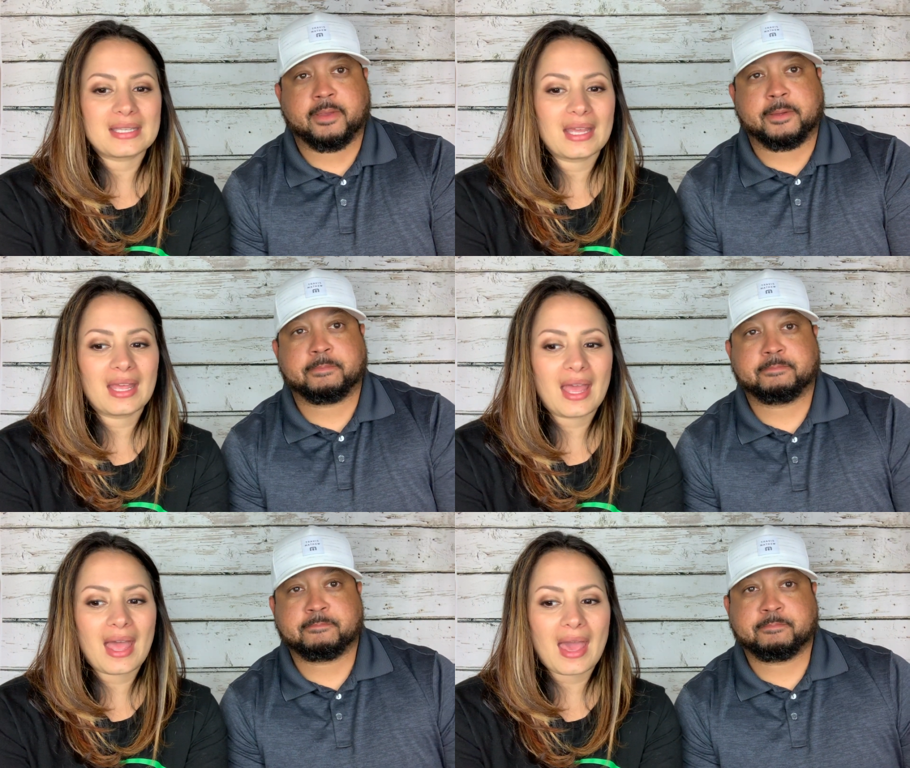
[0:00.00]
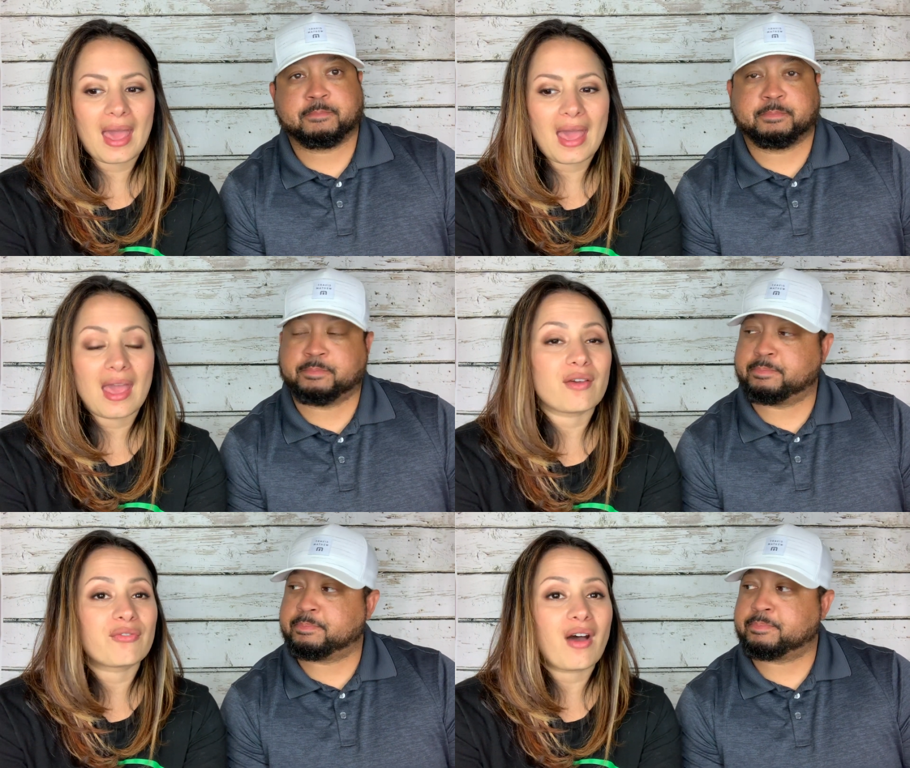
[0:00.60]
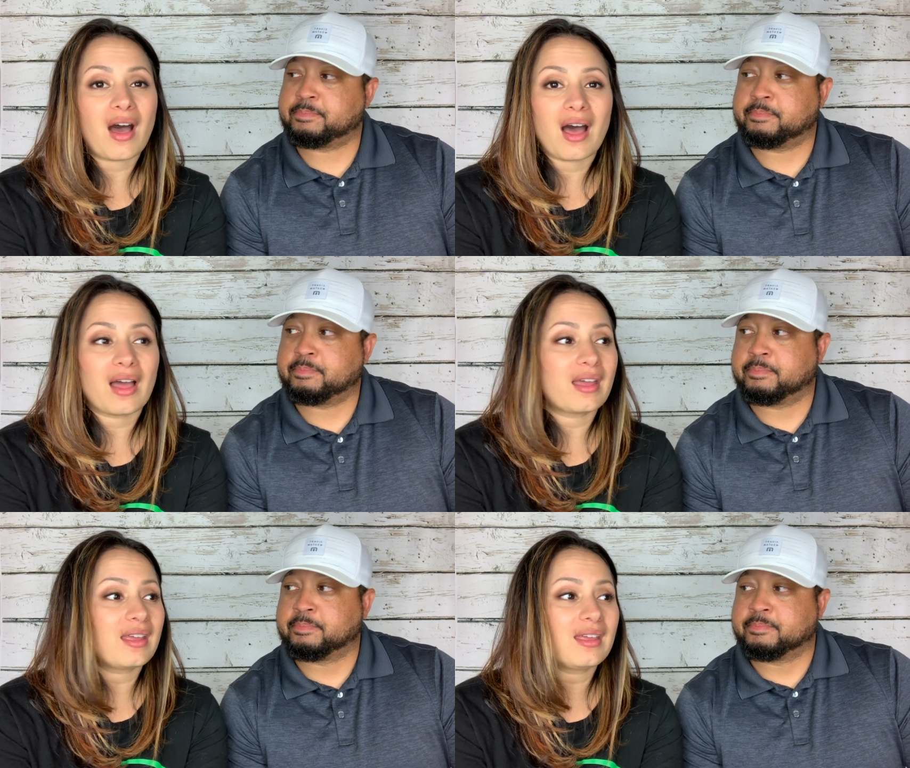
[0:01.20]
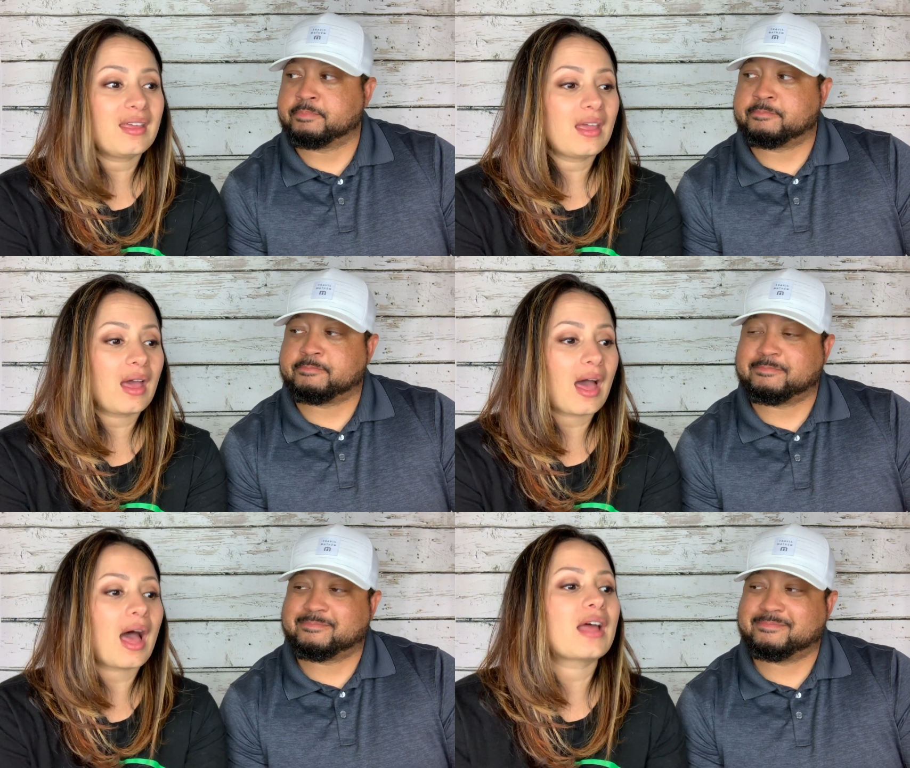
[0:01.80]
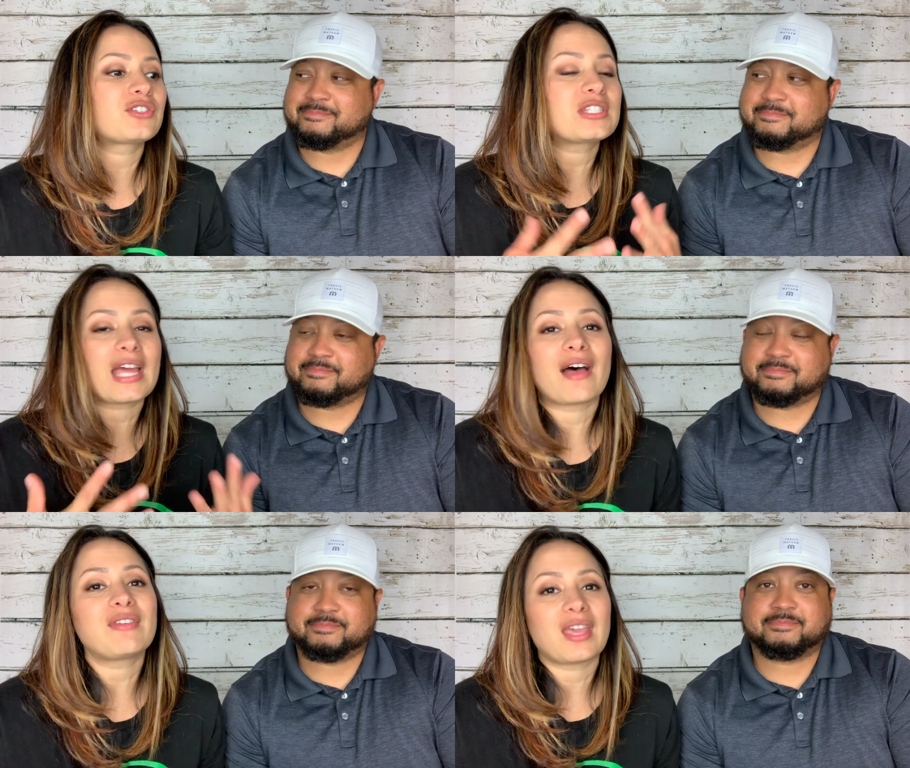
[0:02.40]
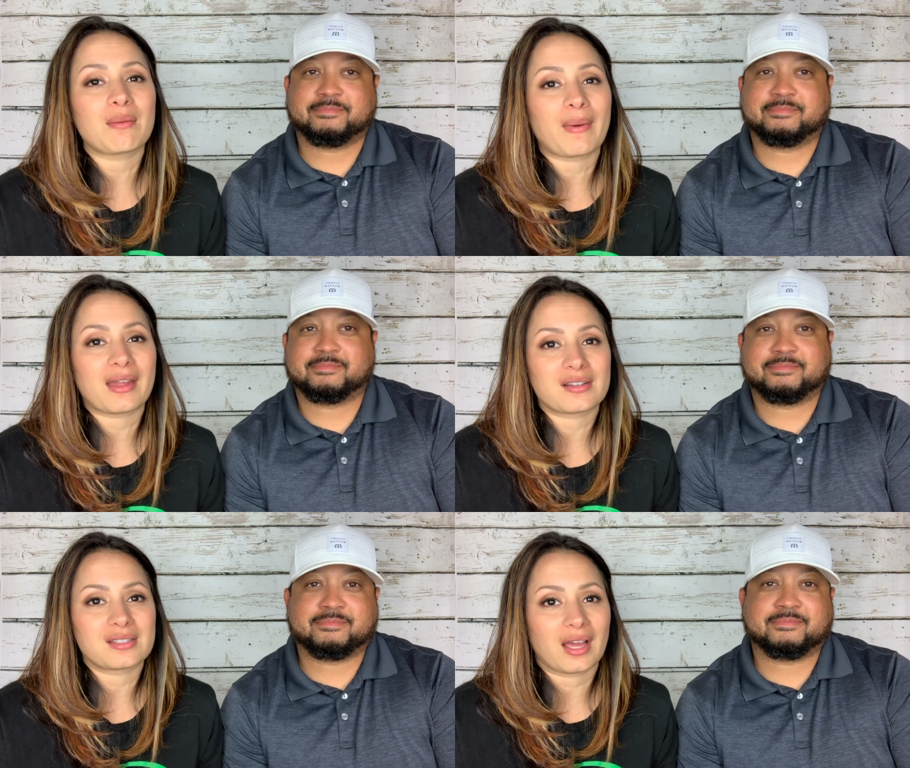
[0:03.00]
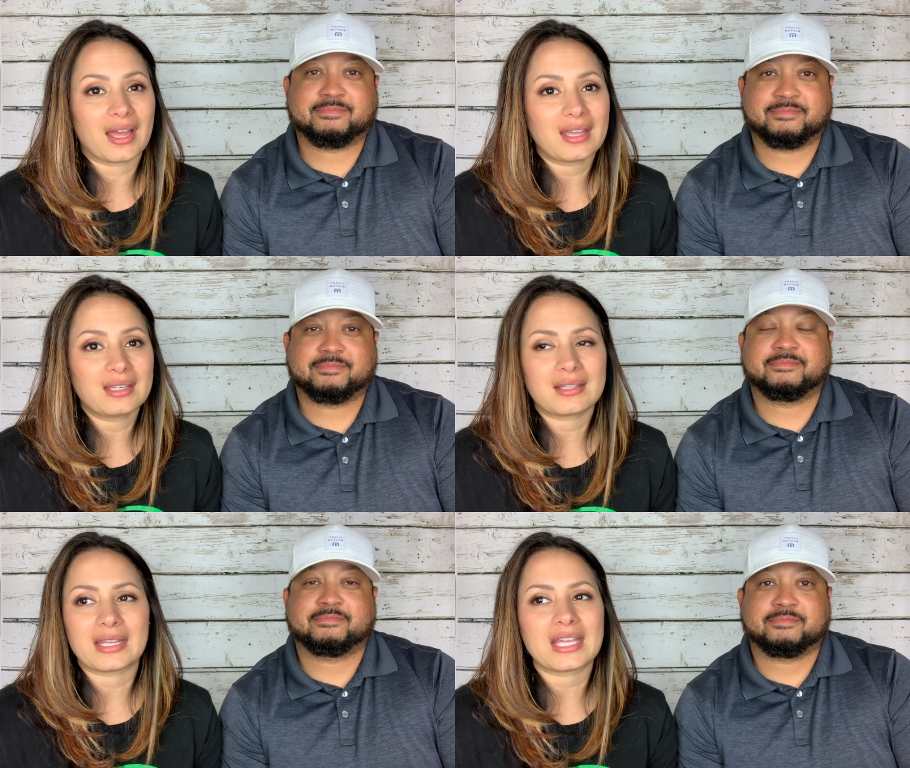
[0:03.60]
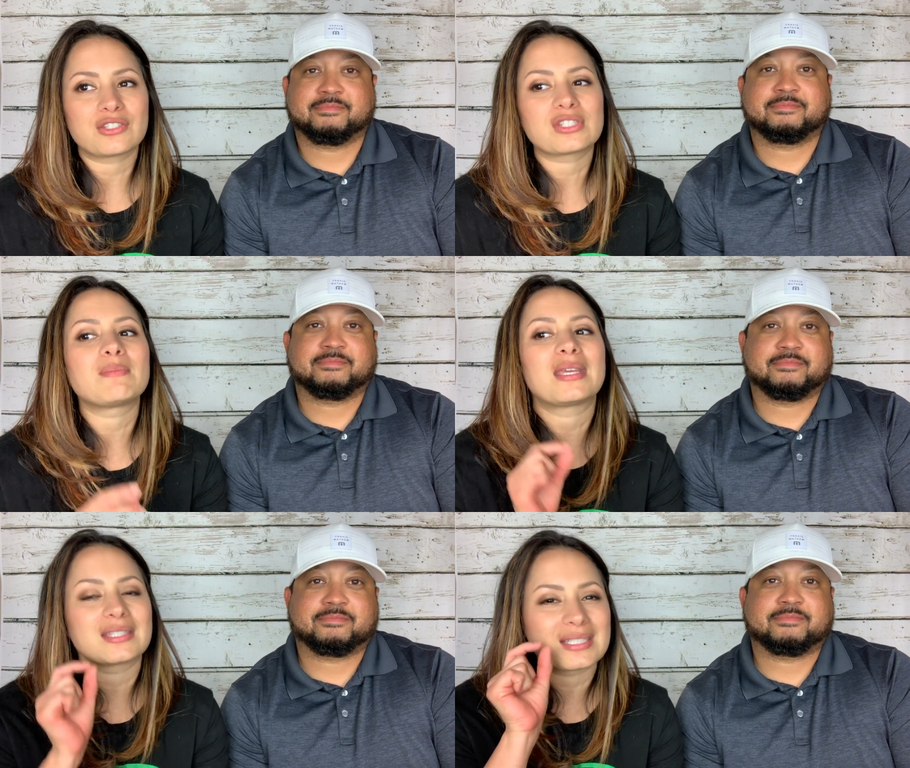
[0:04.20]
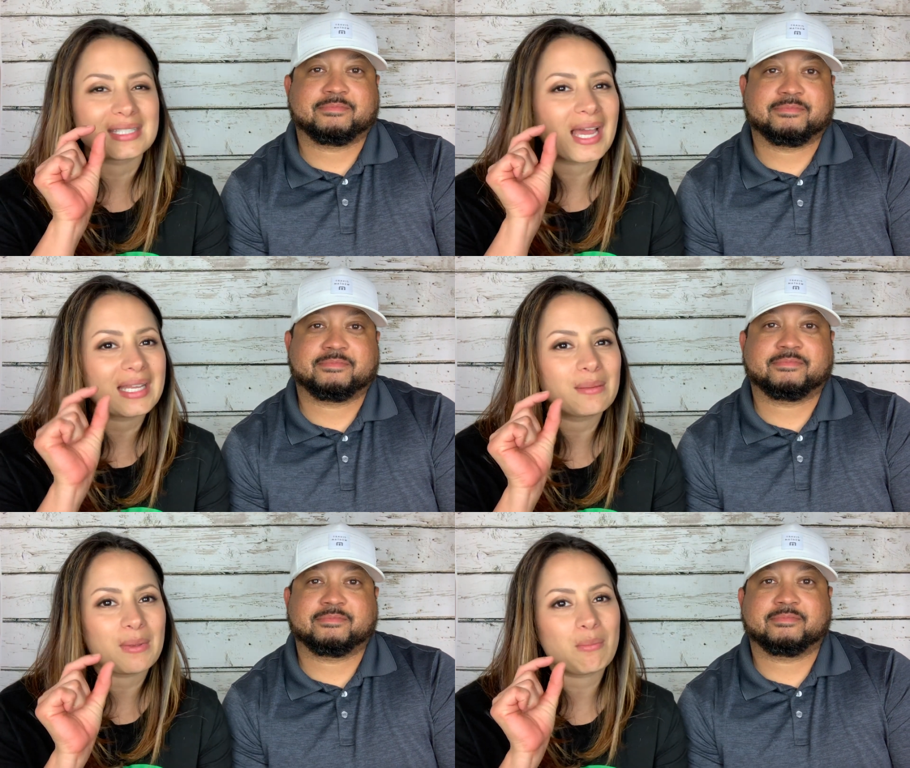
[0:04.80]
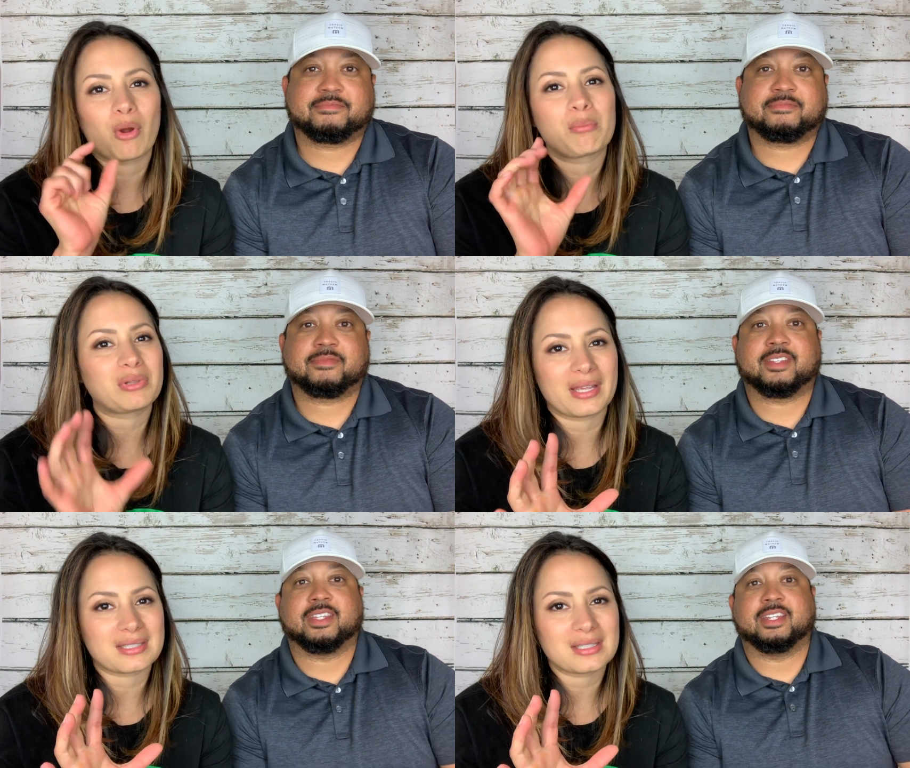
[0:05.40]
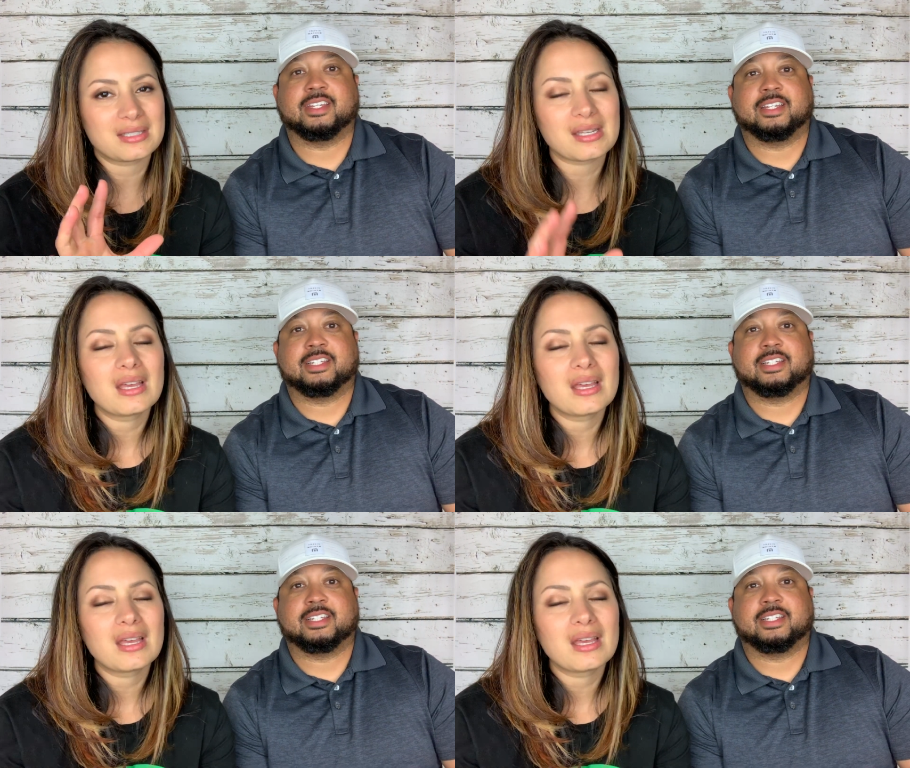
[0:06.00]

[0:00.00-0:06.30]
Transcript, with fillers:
Speaker 1: Yeah if I just having him by our side, like it just makes it a tiny bit more pleasant.